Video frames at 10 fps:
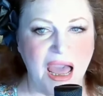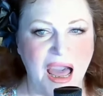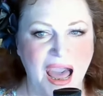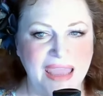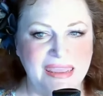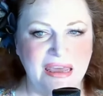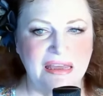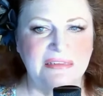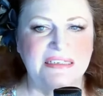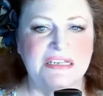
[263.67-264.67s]
I
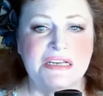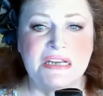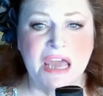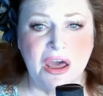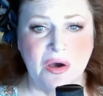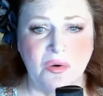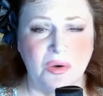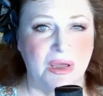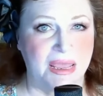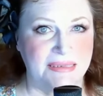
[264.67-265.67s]
yelled "No"
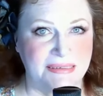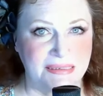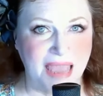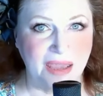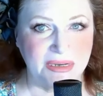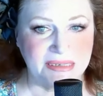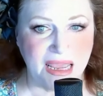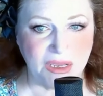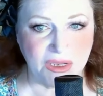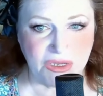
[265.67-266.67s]
as loud as I
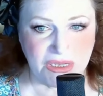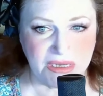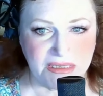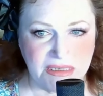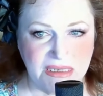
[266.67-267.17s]
could.